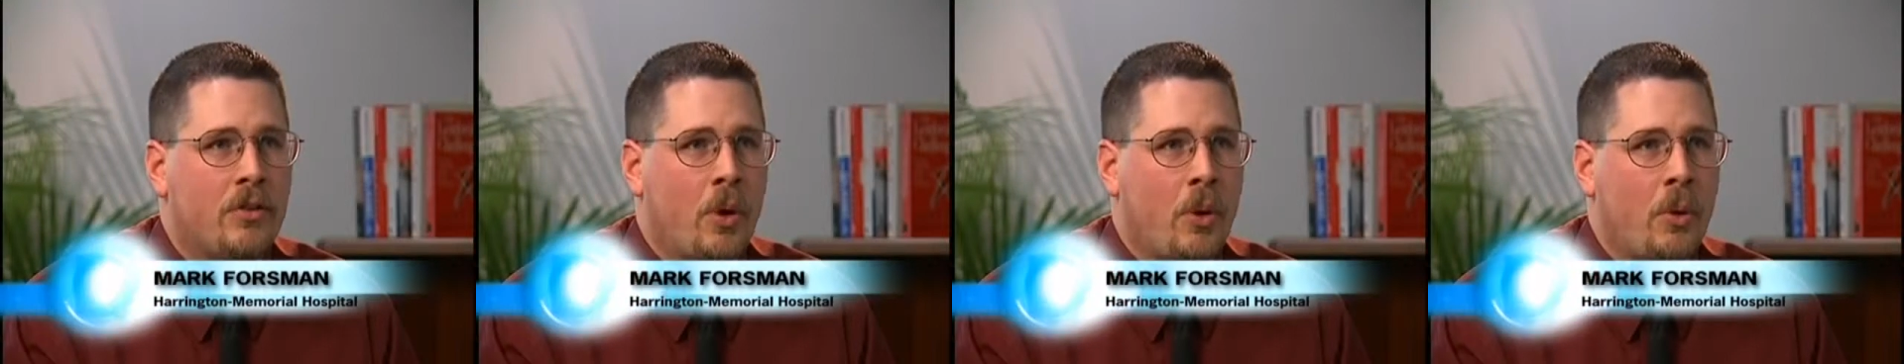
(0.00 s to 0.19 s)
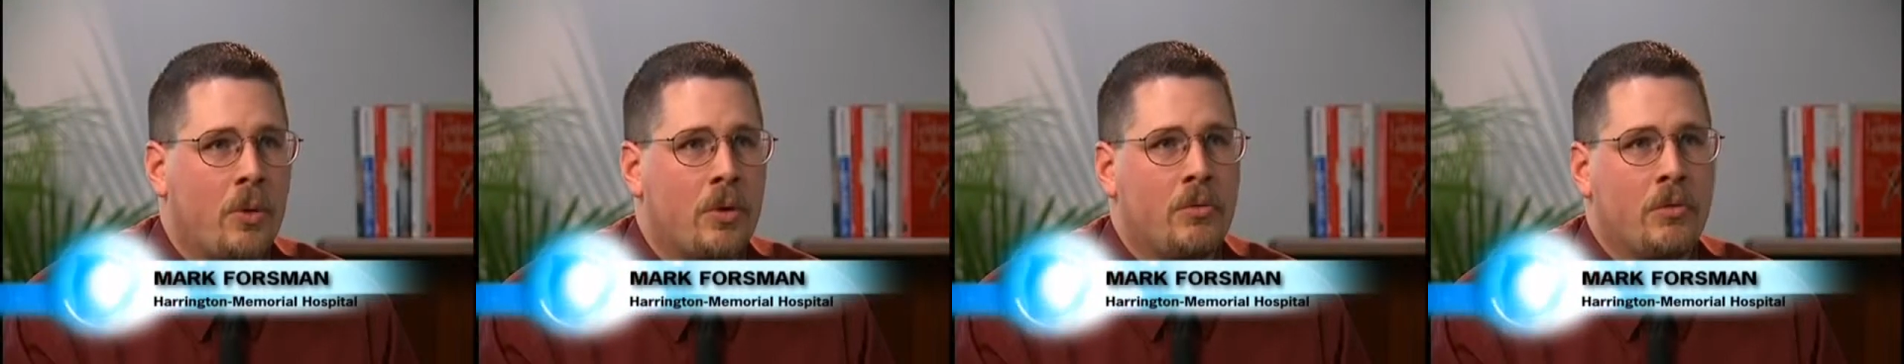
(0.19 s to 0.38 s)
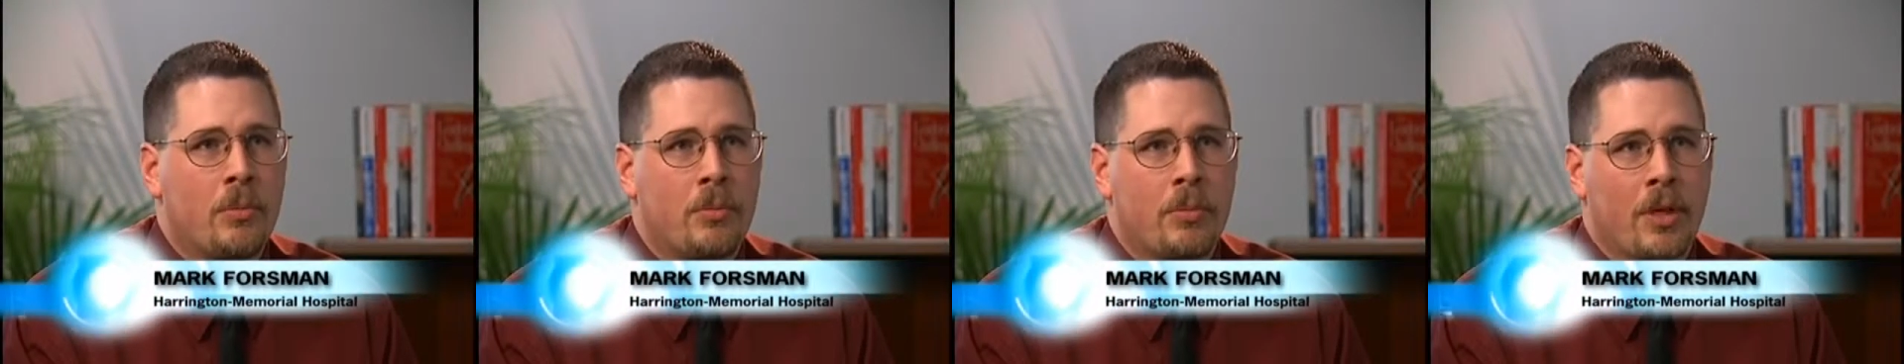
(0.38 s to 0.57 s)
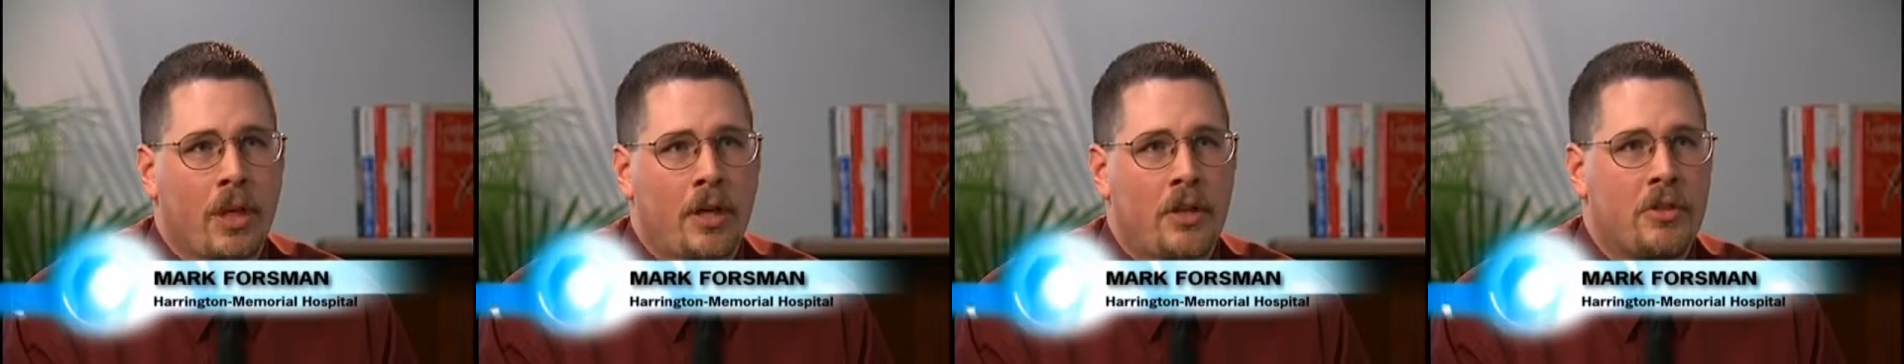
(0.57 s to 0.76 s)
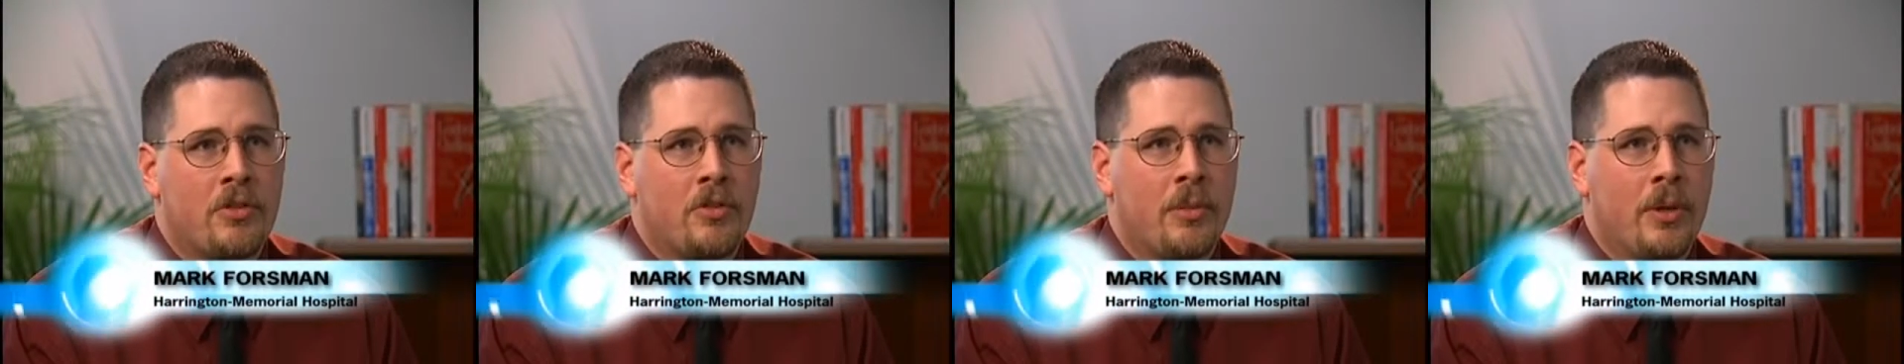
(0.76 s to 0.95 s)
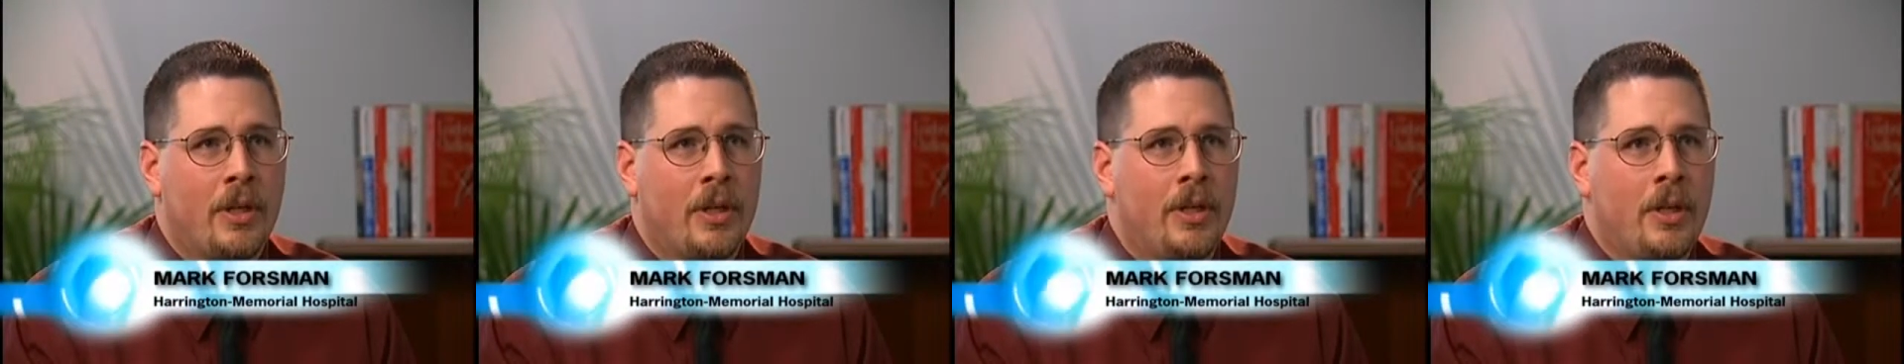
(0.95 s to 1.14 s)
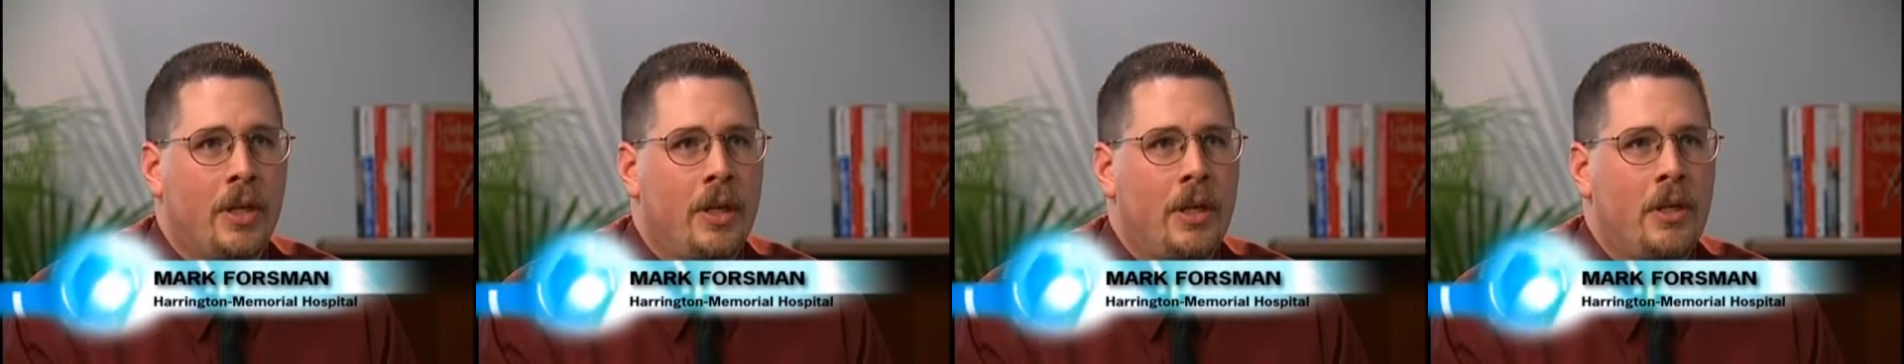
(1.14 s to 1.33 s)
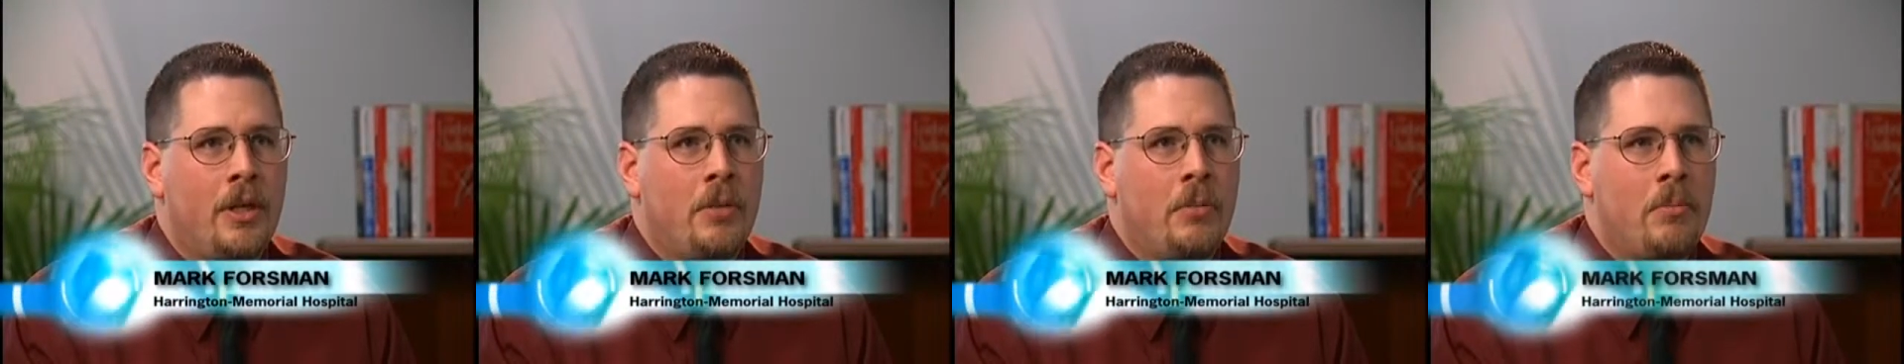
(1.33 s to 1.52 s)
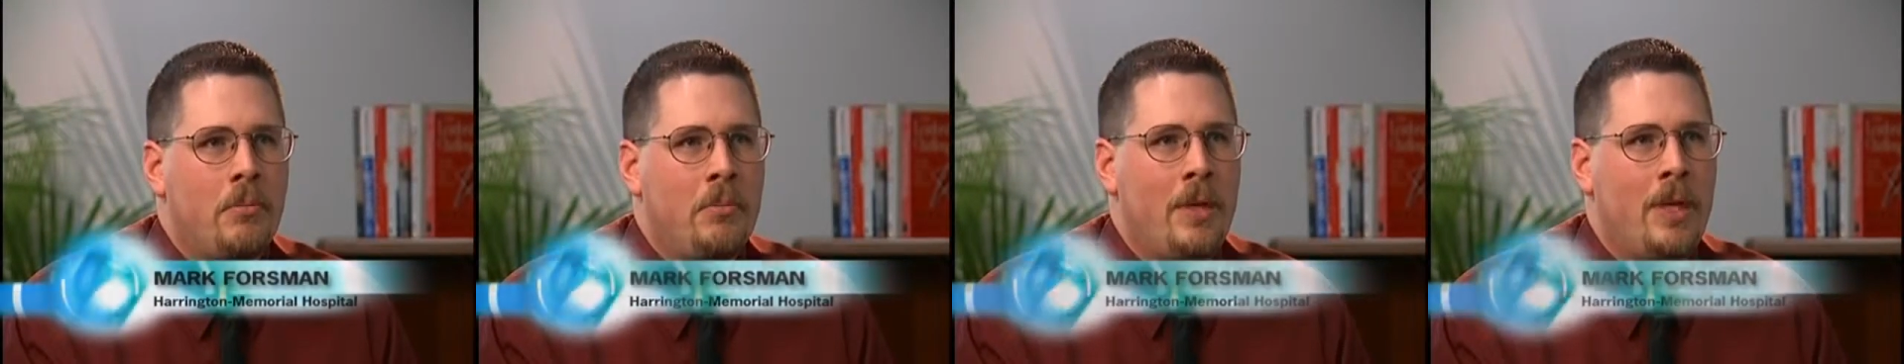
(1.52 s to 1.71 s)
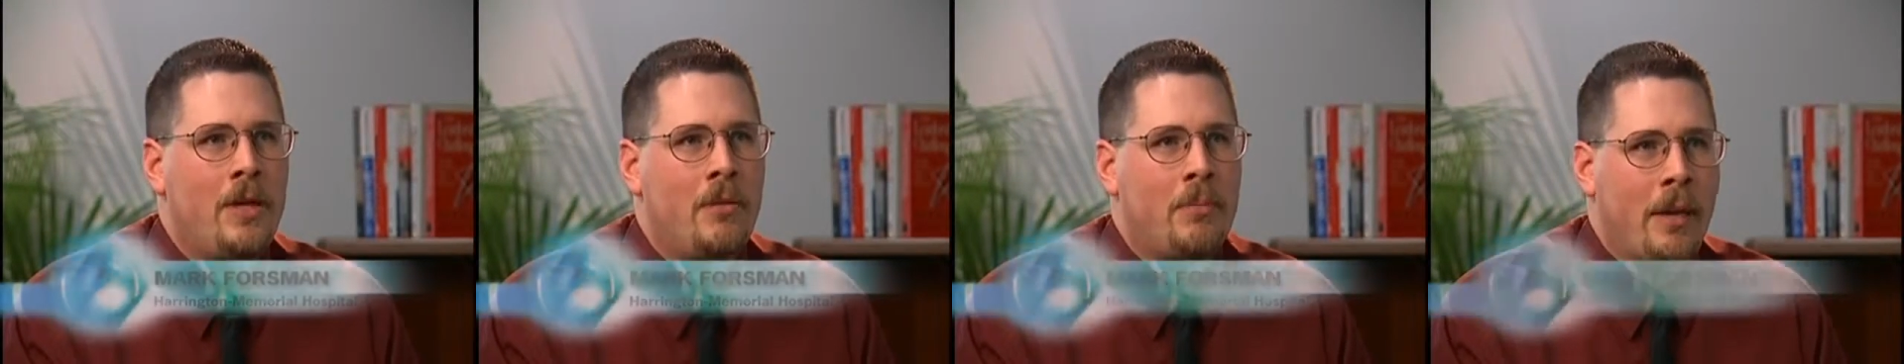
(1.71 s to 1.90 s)
and toner replenishment
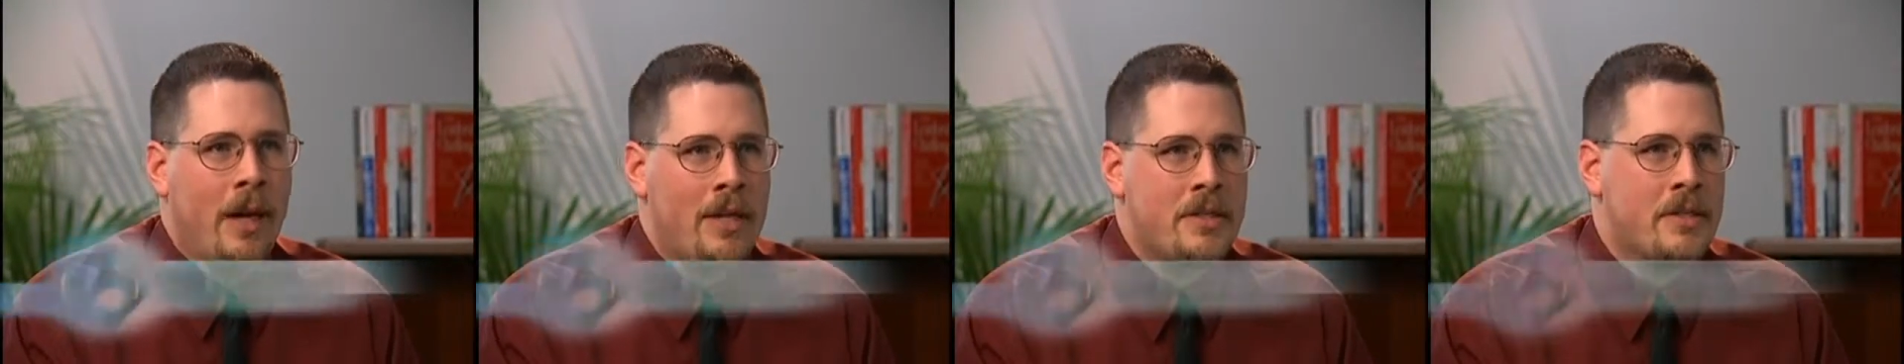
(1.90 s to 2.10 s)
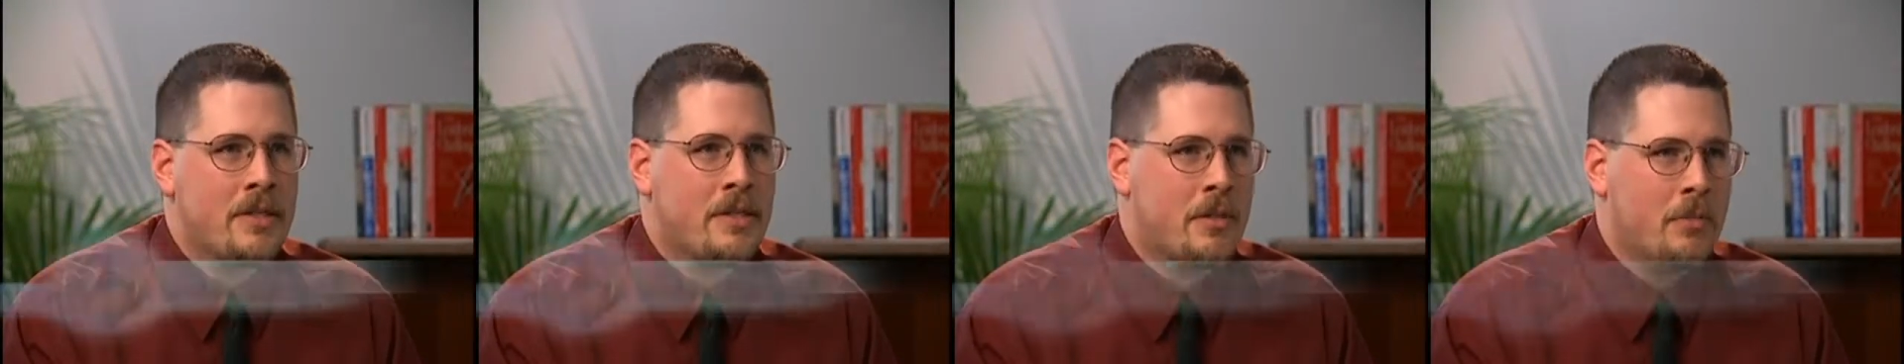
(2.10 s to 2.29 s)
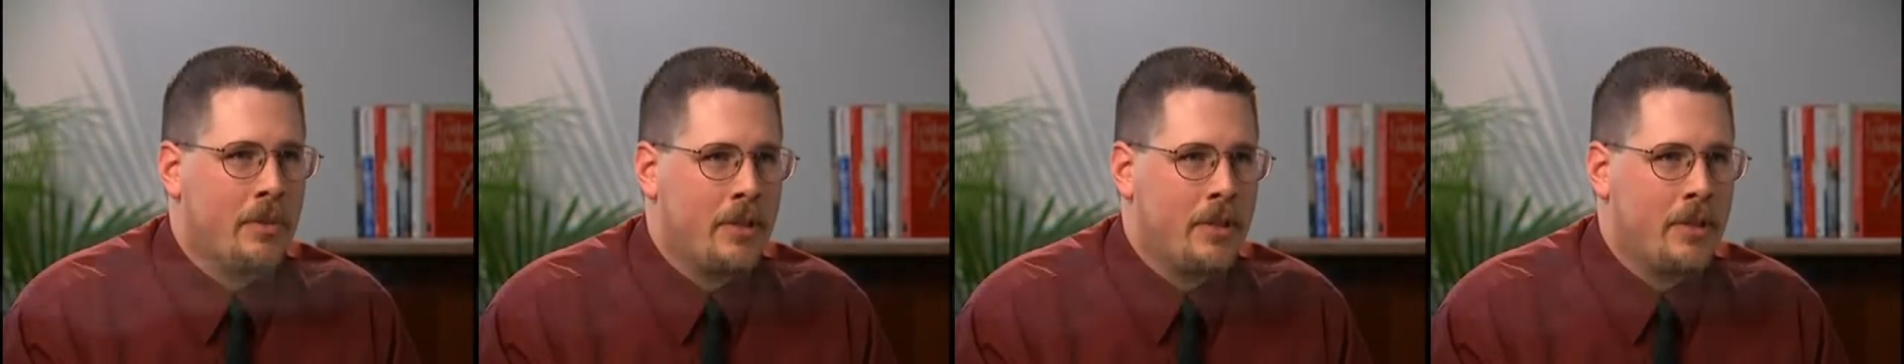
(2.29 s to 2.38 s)
minimizes